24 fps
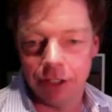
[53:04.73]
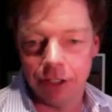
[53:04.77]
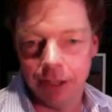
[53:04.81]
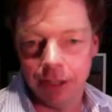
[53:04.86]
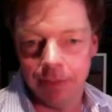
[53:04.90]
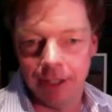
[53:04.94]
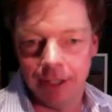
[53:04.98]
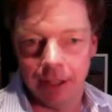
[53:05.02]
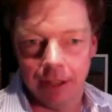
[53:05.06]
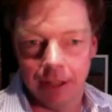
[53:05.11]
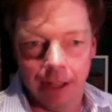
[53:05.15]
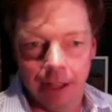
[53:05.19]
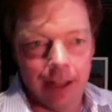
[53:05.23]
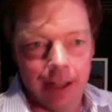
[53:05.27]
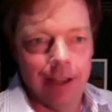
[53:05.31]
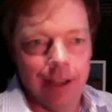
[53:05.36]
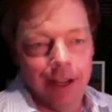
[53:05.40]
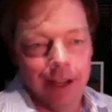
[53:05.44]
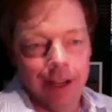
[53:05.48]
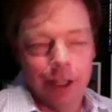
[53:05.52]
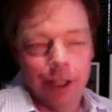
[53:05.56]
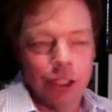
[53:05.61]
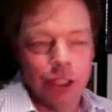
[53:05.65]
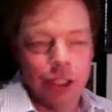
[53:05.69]
should be a,
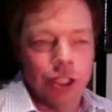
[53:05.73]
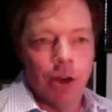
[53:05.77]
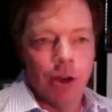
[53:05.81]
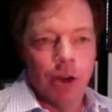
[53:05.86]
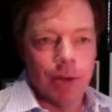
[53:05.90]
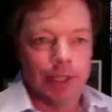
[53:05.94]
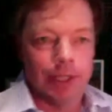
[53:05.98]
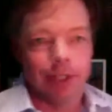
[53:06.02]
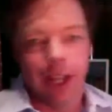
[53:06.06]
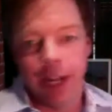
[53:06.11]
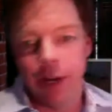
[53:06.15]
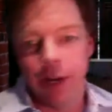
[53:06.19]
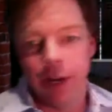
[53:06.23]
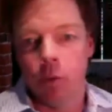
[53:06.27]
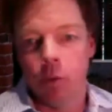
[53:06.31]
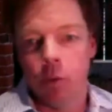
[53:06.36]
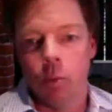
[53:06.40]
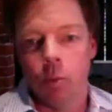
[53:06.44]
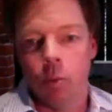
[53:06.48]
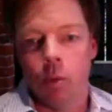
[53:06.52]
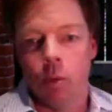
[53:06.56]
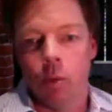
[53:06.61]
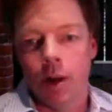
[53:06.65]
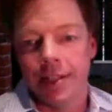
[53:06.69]
a, a show on like
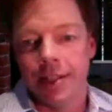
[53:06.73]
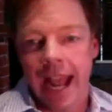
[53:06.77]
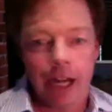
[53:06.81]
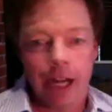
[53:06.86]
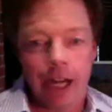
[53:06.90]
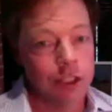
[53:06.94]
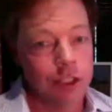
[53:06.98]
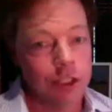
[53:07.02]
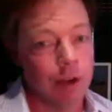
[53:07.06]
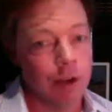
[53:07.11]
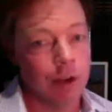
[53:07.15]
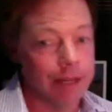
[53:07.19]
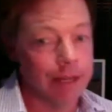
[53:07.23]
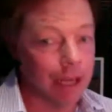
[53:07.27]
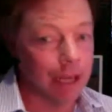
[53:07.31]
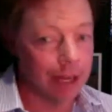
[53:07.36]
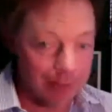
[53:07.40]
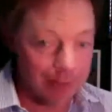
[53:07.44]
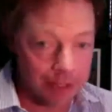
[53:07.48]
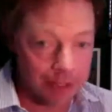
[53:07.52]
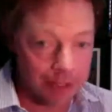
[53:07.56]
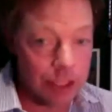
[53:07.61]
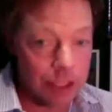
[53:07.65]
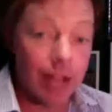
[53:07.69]
what's actually going
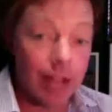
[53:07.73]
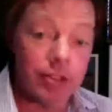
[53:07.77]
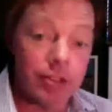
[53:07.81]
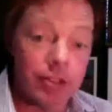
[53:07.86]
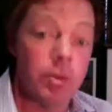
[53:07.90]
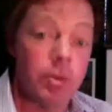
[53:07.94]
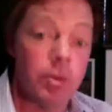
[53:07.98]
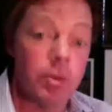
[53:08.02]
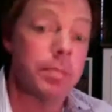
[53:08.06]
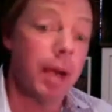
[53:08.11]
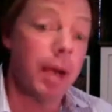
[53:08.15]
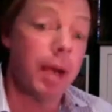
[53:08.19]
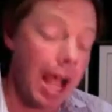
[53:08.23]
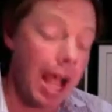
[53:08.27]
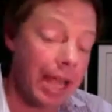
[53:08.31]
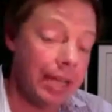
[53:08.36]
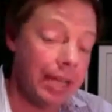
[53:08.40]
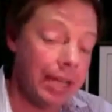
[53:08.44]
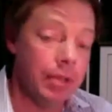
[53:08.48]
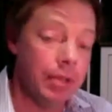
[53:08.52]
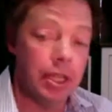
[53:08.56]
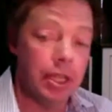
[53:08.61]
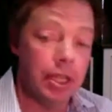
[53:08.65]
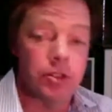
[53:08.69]
on in the shot. So what's
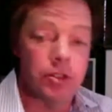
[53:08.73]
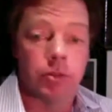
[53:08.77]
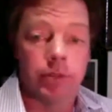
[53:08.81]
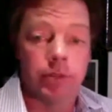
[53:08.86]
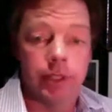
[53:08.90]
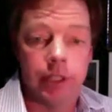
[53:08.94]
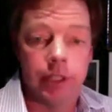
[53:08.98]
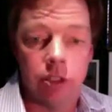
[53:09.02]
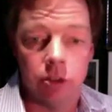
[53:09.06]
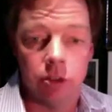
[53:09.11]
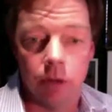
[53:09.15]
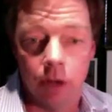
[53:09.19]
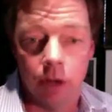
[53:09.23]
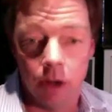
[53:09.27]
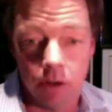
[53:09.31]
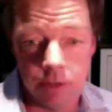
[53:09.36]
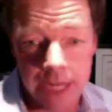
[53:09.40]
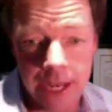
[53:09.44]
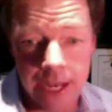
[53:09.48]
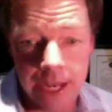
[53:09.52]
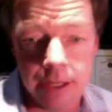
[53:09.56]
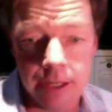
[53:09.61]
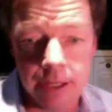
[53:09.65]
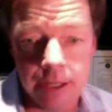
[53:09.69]
behind me is a really cool
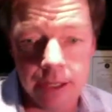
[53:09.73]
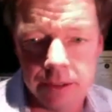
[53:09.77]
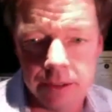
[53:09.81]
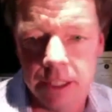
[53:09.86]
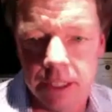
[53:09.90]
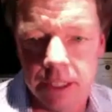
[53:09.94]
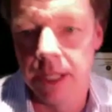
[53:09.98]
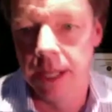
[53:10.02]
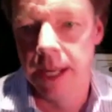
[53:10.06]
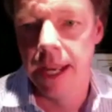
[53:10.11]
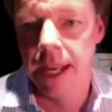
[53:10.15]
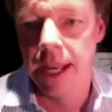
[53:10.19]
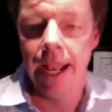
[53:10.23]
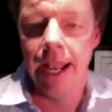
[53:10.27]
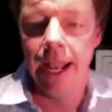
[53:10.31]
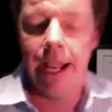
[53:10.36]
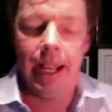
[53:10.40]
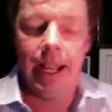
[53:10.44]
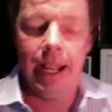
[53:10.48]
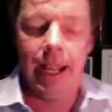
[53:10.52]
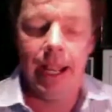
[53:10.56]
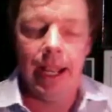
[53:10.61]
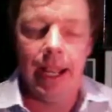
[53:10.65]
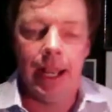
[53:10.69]
hotel,
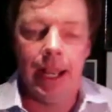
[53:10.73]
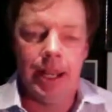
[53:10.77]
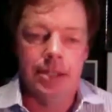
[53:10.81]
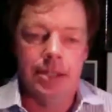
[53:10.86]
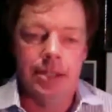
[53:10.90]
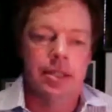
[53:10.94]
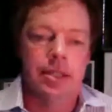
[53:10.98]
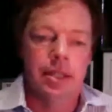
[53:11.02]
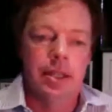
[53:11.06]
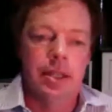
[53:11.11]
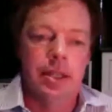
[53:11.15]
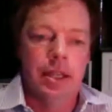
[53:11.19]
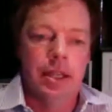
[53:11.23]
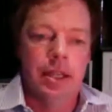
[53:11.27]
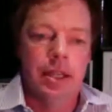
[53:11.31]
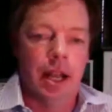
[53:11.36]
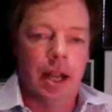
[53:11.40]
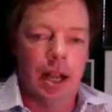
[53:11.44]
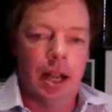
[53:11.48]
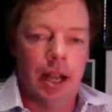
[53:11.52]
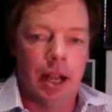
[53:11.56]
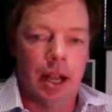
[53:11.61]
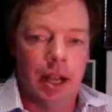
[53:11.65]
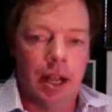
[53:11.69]
and
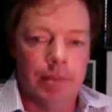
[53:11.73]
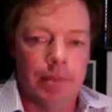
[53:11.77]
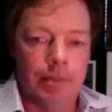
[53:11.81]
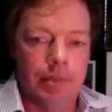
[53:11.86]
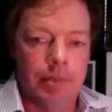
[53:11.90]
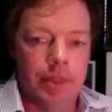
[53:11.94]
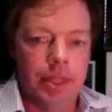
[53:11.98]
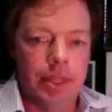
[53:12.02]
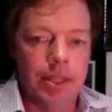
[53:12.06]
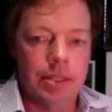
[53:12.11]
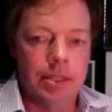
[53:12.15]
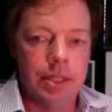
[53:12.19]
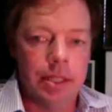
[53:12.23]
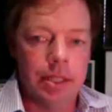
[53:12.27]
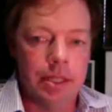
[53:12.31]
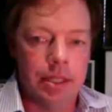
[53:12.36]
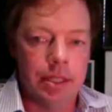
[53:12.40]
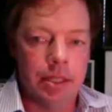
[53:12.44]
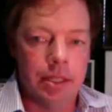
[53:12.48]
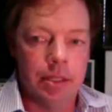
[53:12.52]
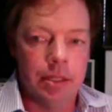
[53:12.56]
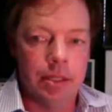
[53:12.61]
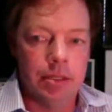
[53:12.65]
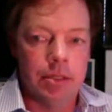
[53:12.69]
um, this
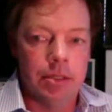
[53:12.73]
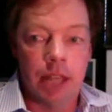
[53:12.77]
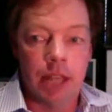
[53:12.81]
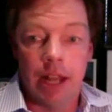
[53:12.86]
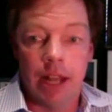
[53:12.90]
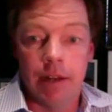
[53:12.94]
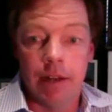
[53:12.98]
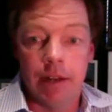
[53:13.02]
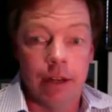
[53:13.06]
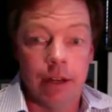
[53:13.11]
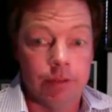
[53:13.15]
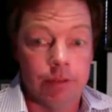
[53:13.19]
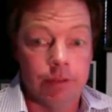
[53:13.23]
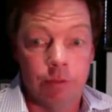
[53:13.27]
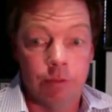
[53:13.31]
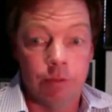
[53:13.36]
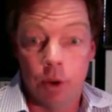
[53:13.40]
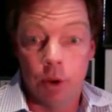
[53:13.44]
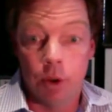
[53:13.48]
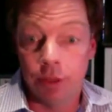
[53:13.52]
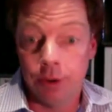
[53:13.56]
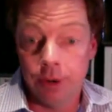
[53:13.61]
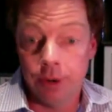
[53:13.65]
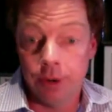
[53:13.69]
is I don't know
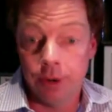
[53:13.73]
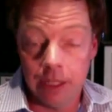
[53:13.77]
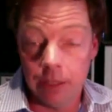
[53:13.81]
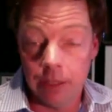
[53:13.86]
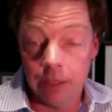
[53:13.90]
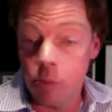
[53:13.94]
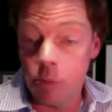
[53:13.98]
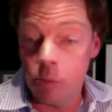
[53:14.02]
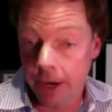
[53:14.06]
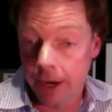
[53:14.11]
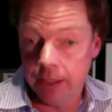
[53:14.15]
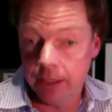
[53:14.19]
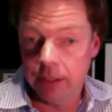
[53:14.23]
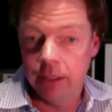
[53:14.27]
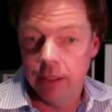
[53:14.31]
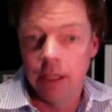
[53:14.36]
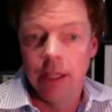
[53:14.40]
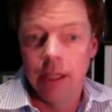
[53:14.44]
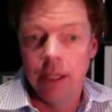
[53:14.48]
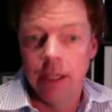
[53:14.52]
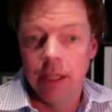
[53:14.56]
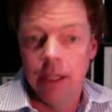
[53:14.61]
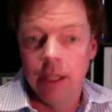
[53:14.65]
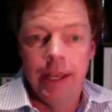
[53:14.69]
4:30 in the morning,
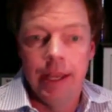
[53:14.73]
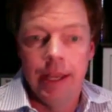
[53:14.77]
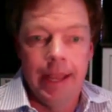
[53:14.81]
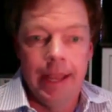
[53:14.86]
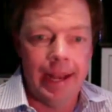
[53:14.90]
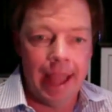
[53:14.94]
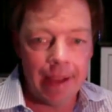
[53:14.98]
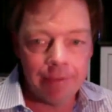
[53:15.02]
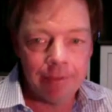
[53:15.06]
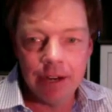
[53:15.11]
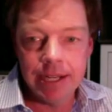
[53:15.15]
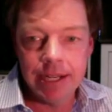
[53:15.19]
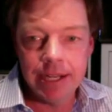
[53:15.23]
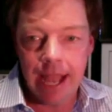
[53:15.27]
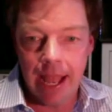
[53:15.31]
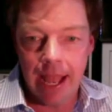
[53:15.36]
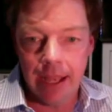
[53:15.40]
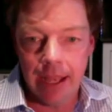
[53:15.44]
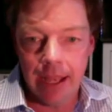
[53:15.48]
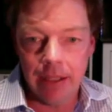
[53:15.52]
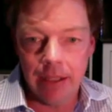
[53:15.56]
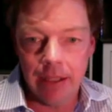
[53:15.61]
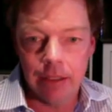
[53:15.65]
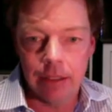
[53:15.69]
and every
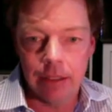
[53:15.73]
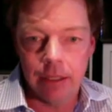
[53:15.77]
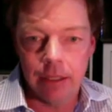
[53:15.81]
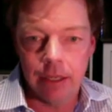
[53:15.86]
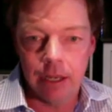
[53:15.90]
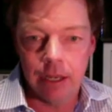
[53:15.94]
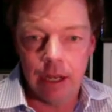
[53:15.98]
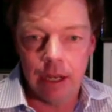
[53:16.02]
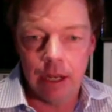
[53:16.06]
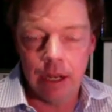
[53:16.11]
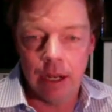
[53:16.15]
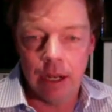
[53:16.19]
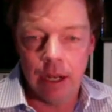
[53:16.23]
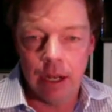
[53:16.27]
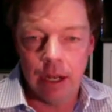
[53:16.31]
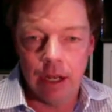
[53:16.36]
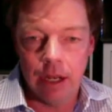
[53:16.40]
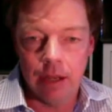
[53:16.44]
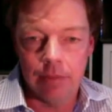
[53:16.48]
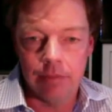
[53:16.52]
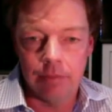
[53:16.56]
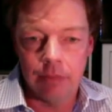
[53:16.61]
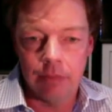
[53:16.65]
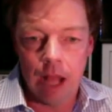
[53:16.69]
day
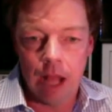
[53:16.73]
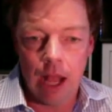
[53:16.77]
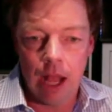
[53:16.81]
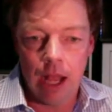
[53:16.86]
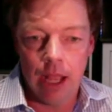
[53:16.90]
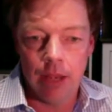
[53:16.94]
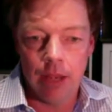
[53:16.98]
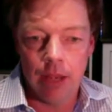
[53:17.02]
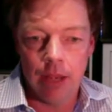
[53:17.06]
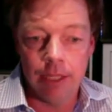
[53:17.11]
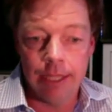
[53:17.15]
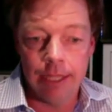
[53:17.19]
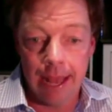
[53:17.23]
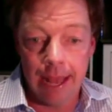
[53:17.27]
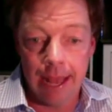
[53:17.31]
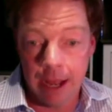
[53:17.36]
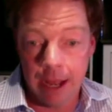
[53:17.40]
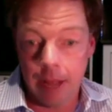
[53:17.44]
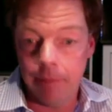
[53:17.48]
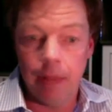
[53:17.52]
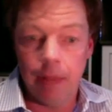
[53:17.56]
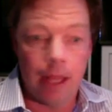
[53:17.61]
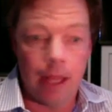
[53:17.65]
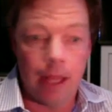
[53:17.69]
um, I would get
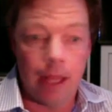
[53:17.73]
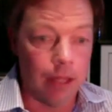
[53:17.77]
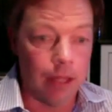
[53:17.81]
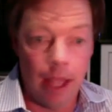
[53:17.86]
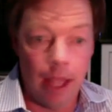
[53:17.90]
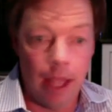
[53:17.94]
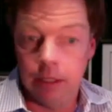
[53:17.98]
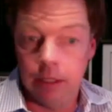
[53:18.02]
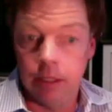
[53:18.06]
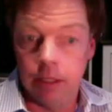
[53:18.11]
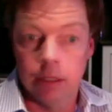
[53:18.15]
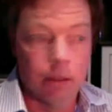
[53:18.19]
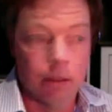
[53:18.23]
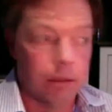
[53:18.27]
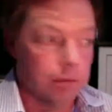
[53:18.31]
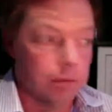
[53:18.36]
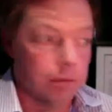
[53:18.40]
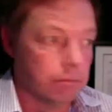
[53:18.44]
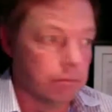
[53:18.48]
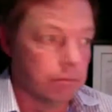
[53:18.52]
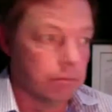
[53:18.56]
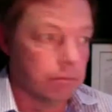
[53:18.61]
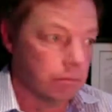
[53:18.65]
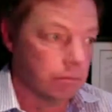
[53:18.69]
up at like,
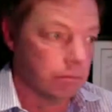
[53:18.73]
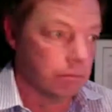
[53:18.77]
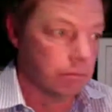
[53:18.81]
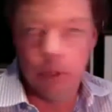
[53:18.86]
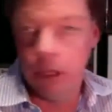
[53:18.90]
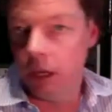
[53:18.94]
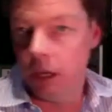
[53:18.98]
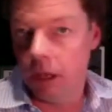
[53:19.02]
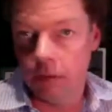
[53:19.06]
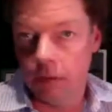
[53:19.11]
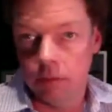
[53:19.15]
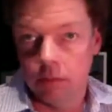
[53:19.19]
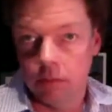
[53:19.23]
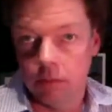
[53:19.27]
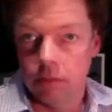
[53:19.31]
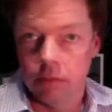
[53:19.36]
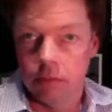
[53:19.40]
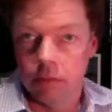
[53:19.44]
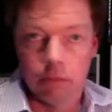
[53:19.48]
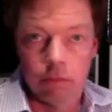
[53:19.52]
you know,